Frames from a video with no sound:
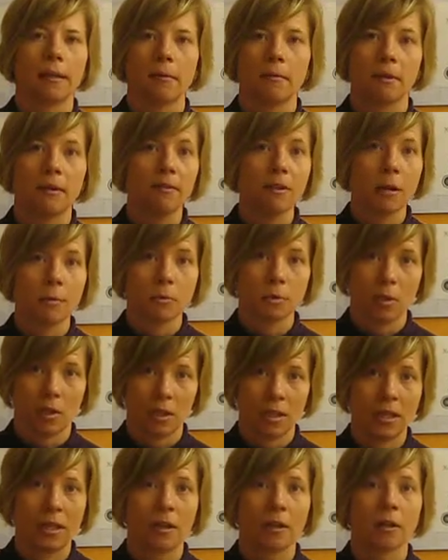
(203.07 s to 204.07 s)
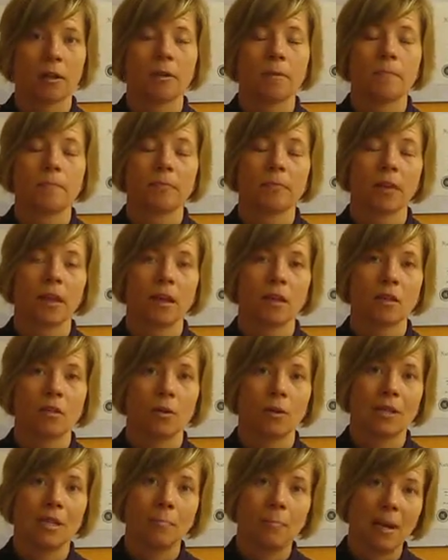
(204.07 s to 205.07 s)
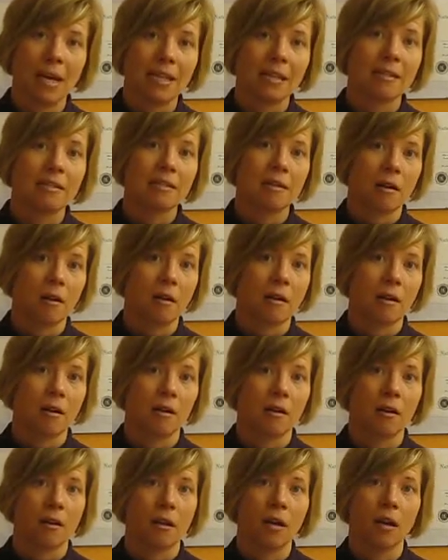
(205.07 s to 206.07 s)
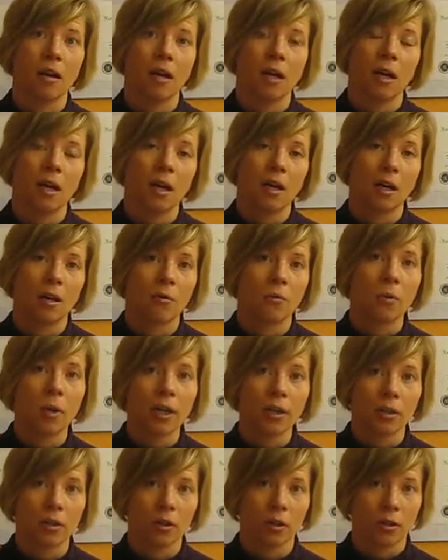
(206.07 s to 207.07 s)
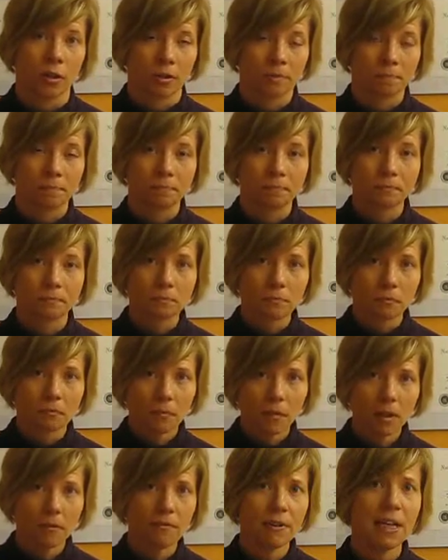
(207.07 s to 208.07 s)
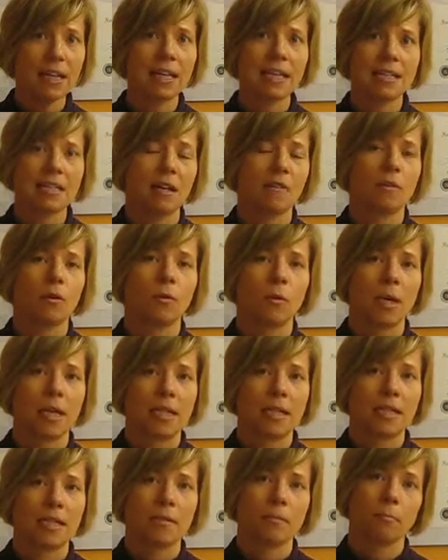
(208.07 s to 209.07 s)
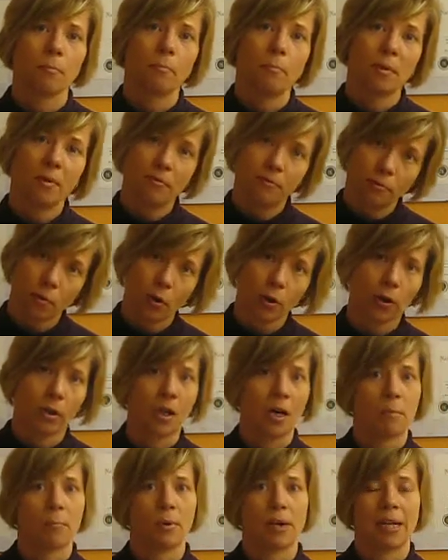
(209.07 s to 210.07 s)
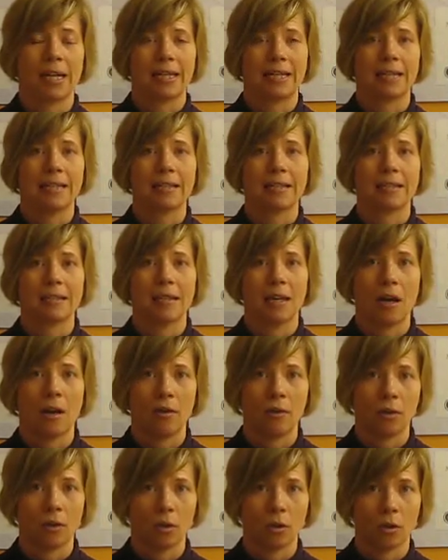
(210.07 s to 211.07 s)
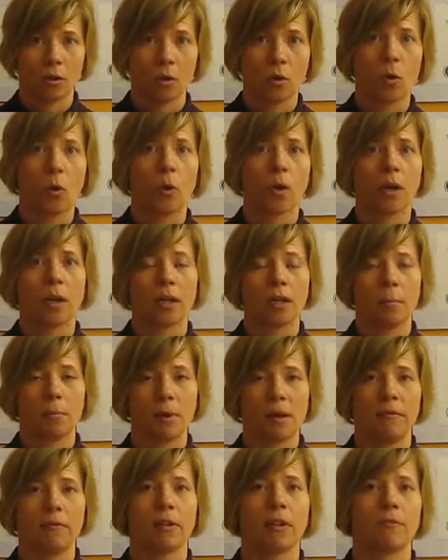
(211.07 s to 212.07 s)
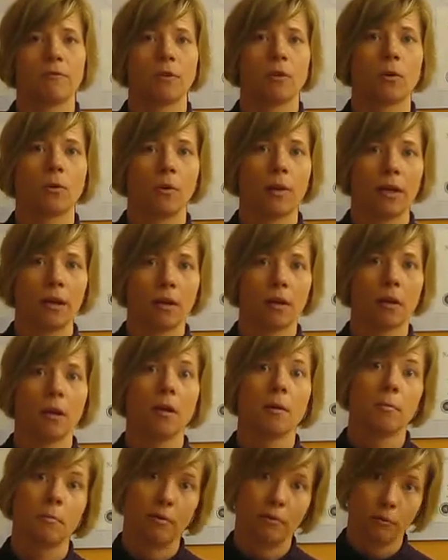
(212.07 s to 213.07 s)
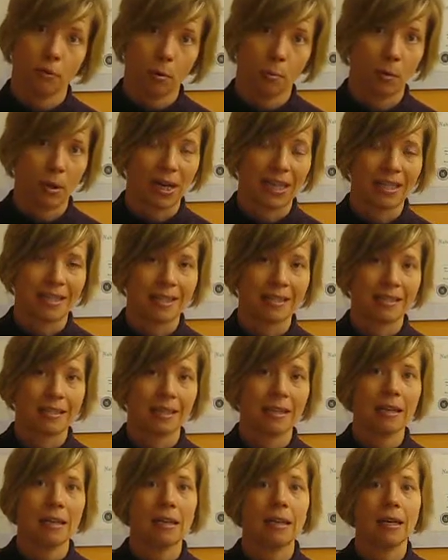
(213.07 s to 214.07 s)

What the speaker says: even up to a year. So it depends on what your fitness level was before you got pregnant, how your core and your pelvic floor were before pregnancy.